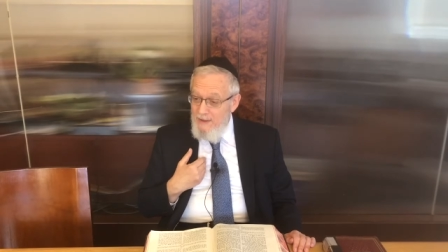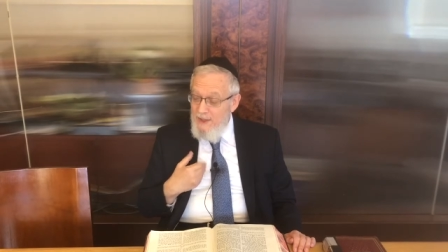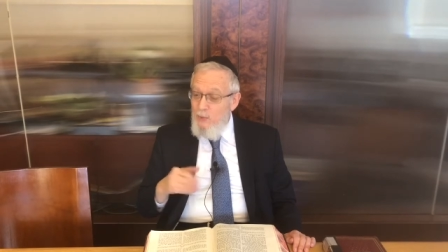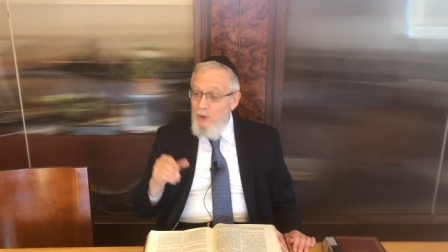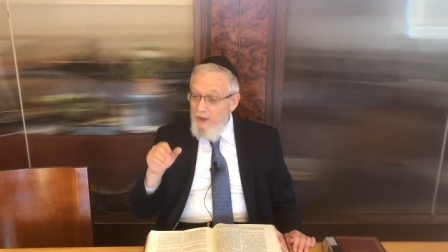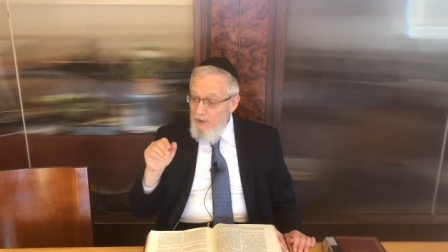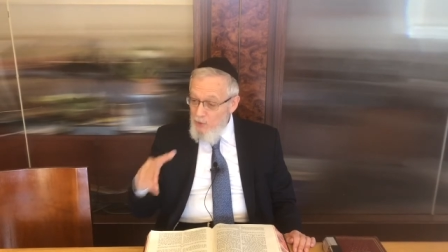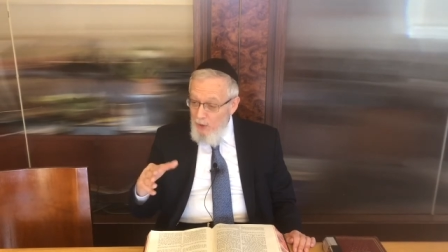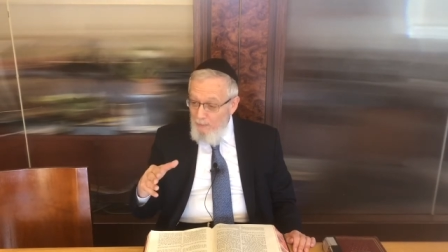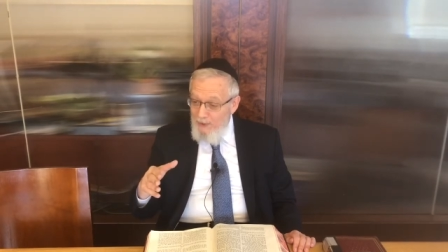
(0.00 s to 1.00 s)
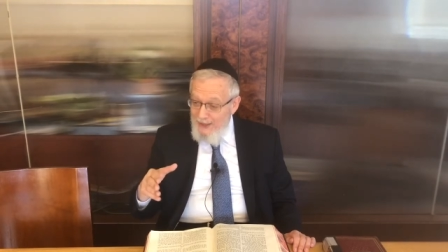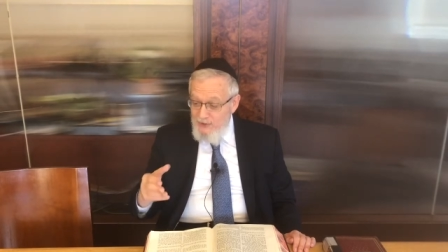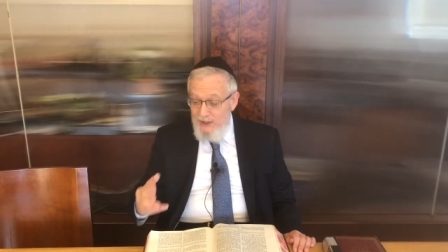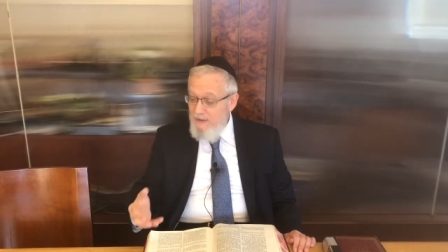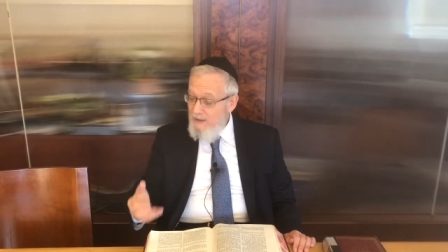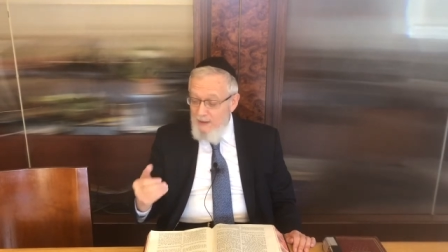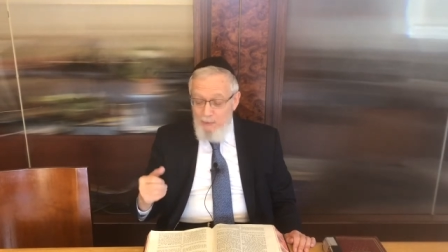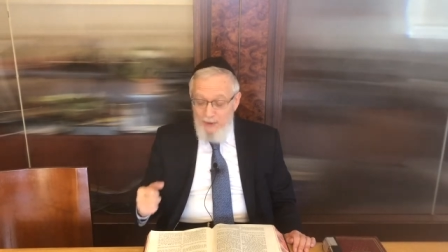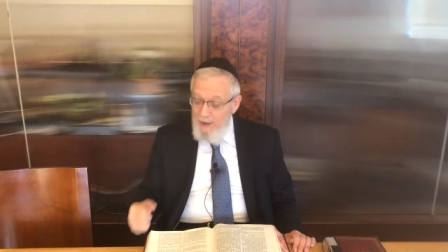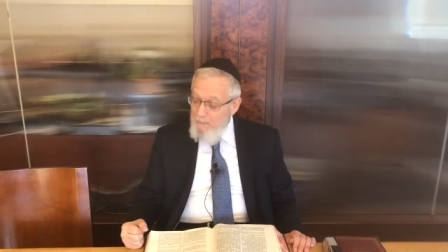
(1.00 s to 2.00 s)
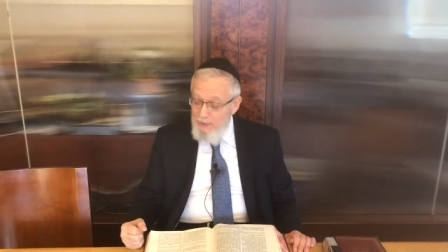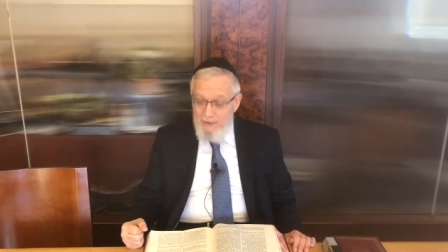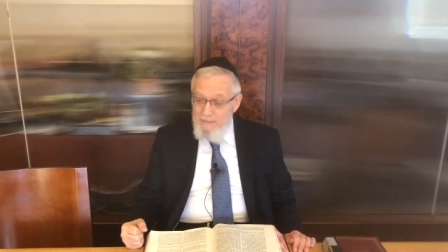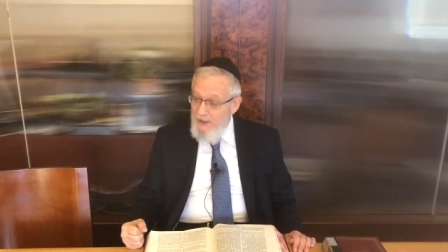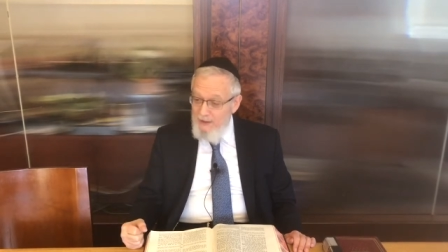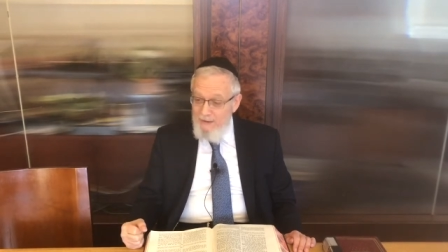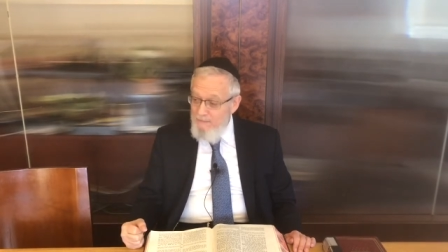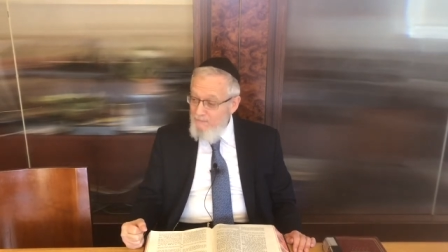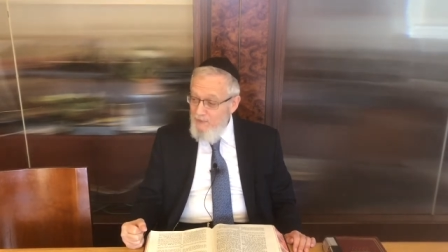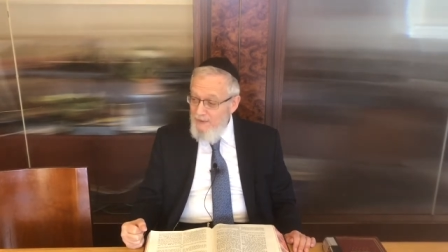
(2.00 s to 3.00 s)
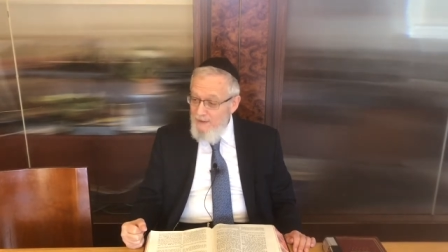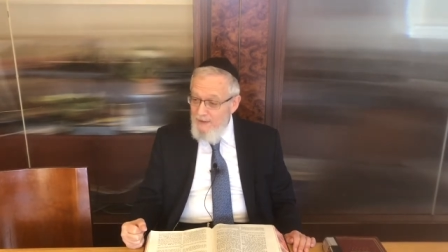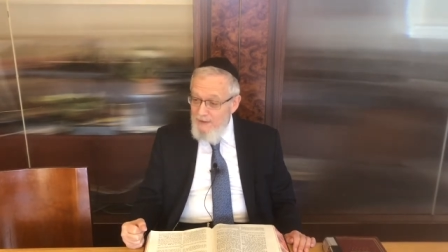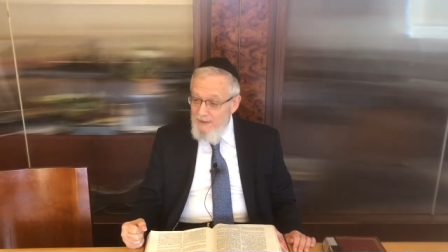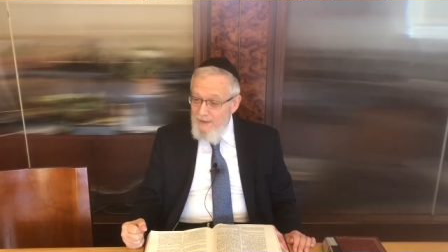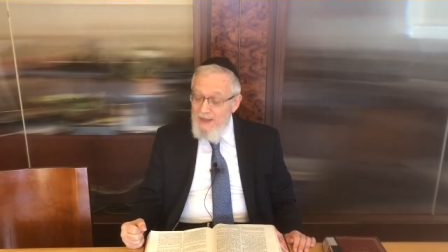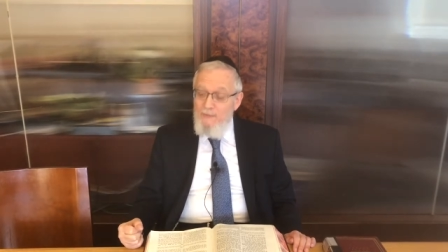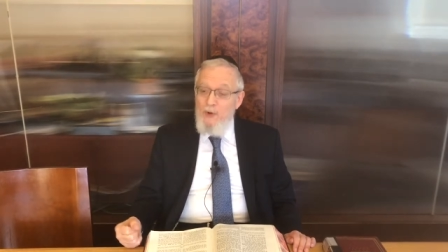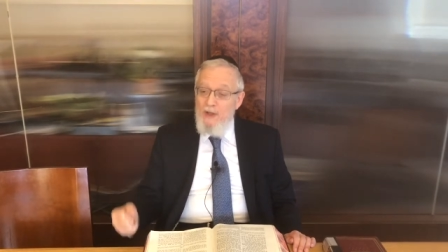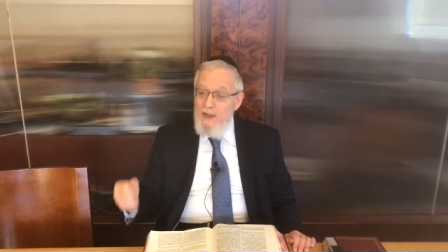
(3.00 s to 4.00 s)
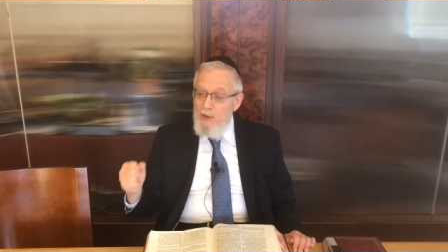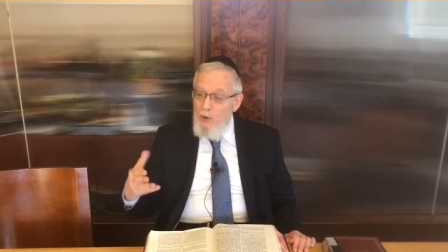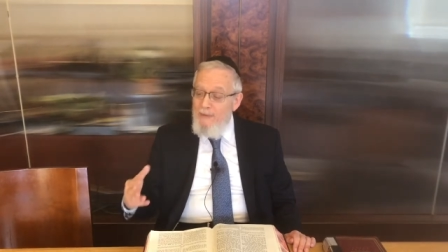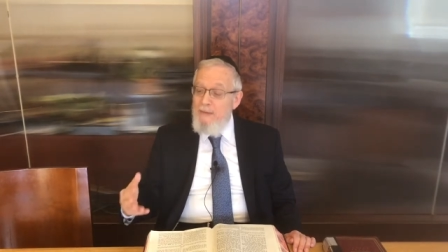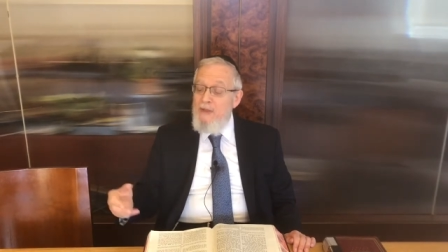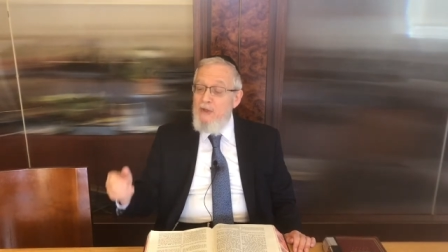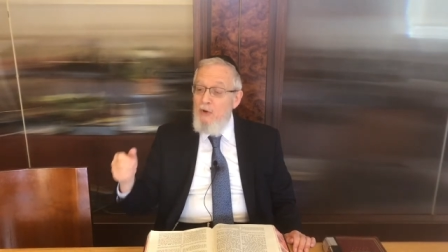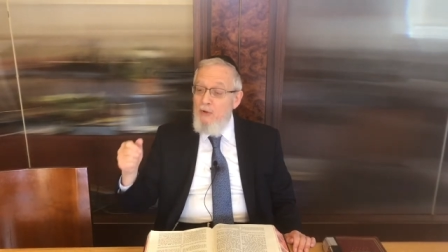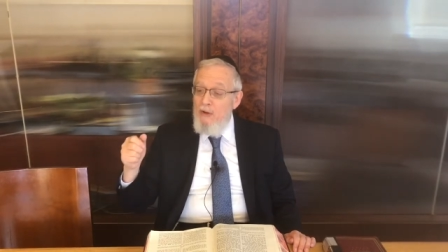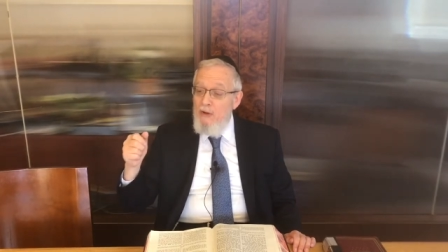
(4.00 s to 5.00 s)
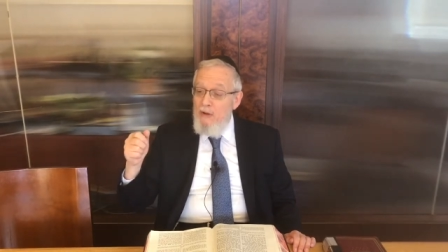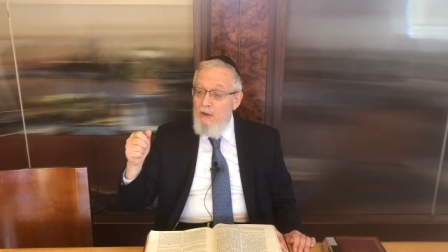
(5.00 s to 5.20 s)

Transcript: You're working on your project, I, I pull the money. Therefore,